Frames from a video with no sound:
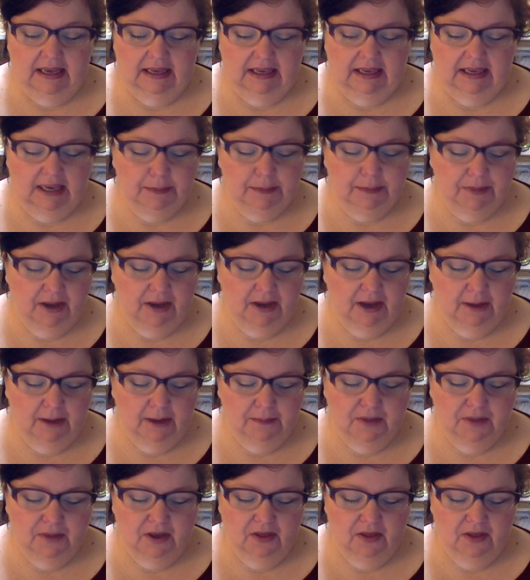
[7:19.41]
Keep up
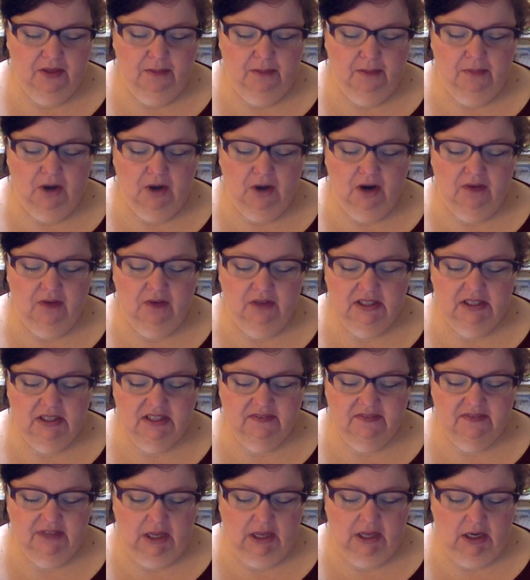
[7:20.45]
the marvelous
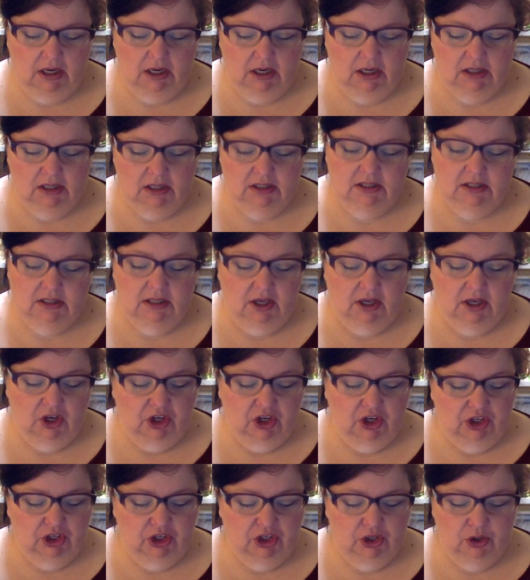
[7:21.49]
vlogs.
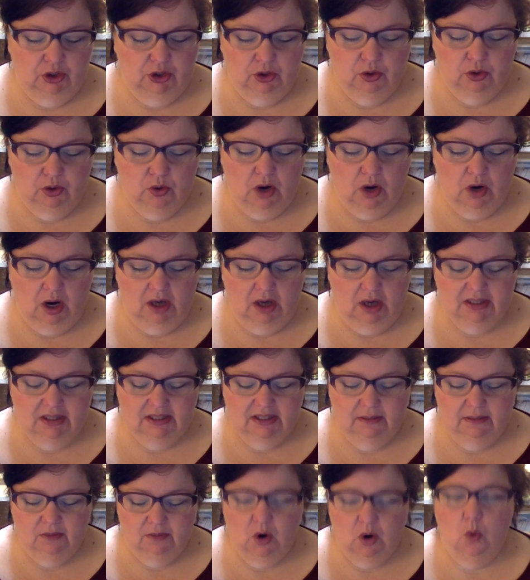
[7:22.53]
You
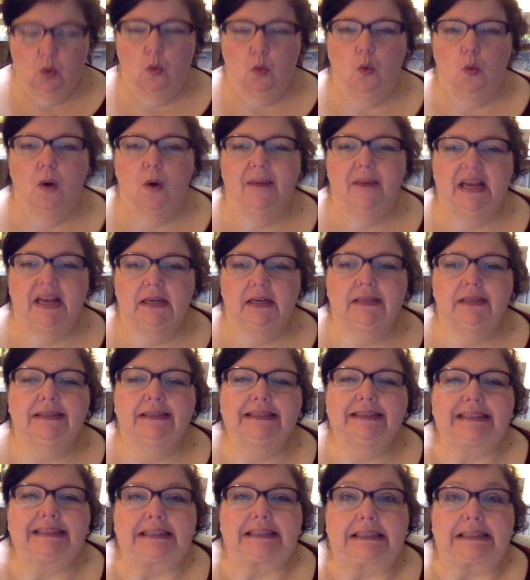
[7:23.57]
awesome woman!
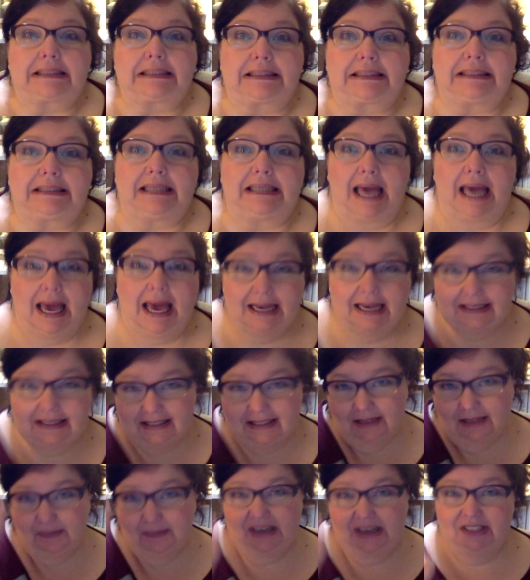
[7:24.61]

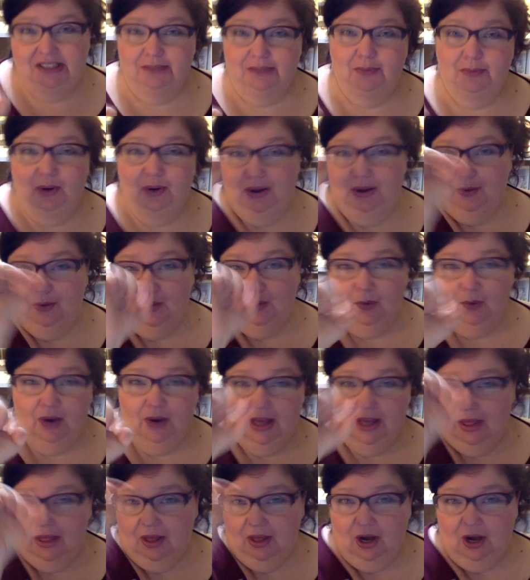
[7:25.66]
Exclamation point
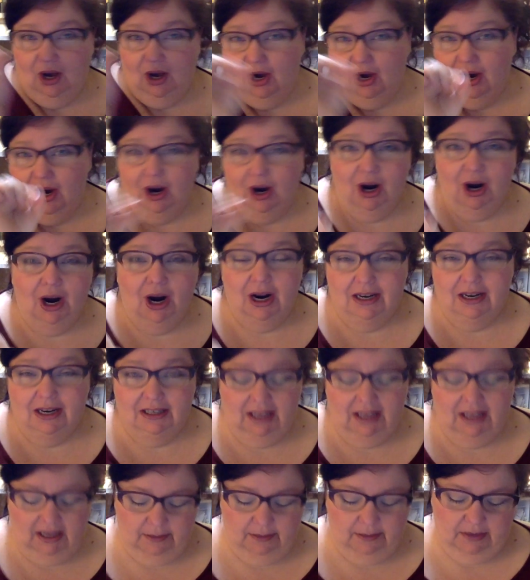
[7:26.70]
with a heart
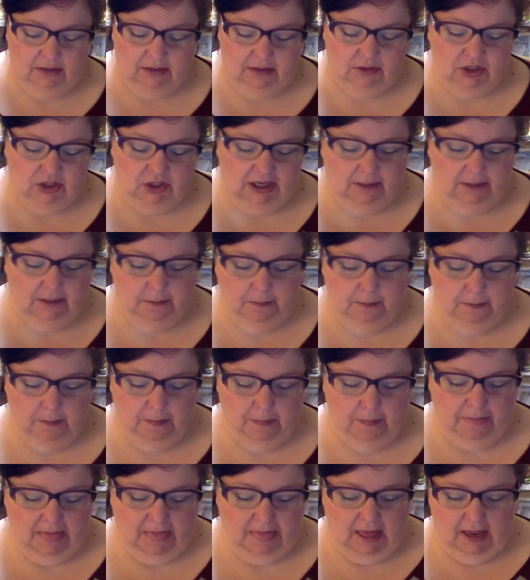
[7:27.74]
emoji.
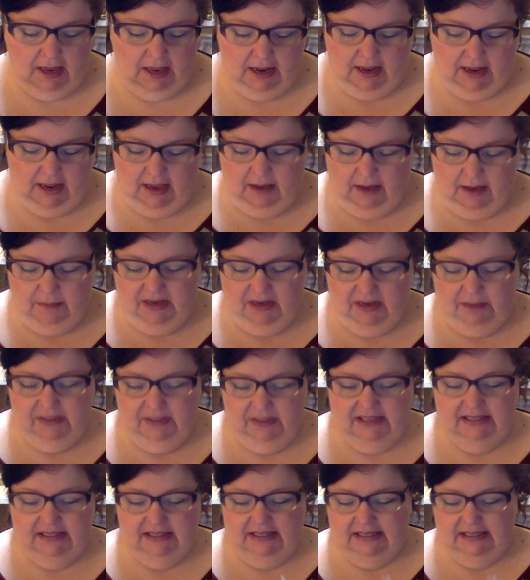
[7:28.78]
Many
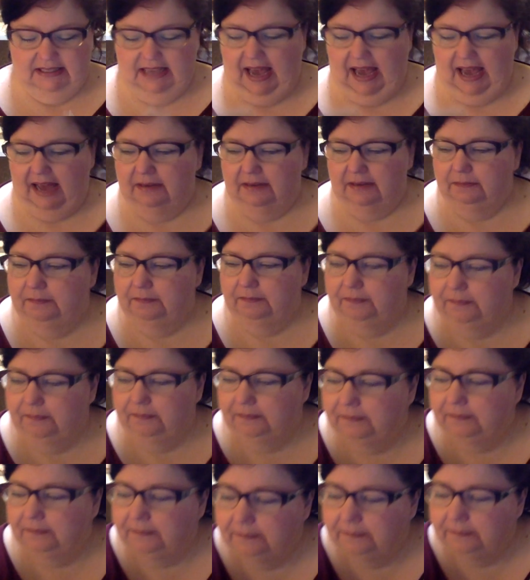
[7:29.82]
blessings, cat.
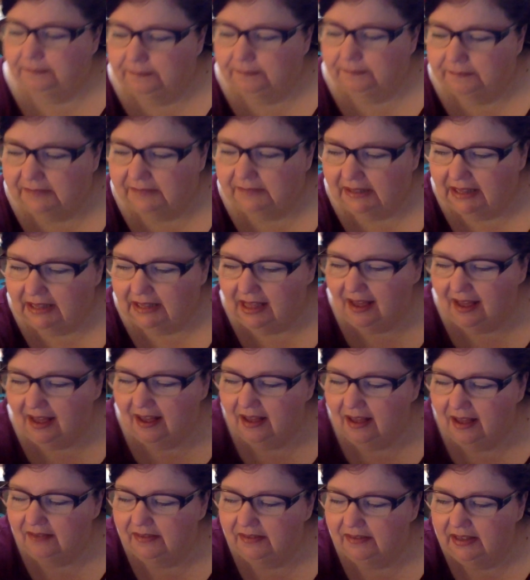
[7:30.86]

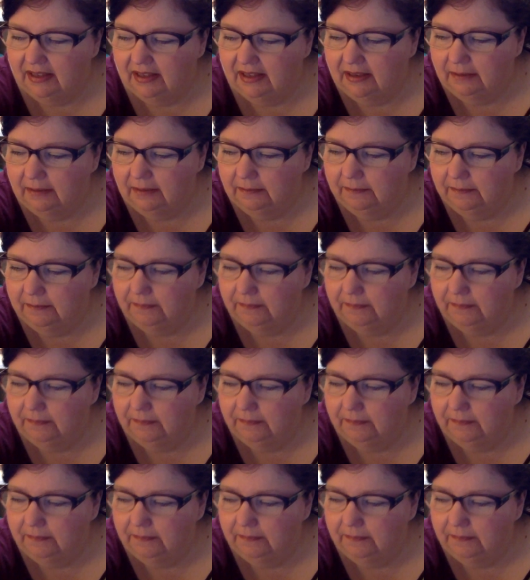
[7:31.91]
Love it.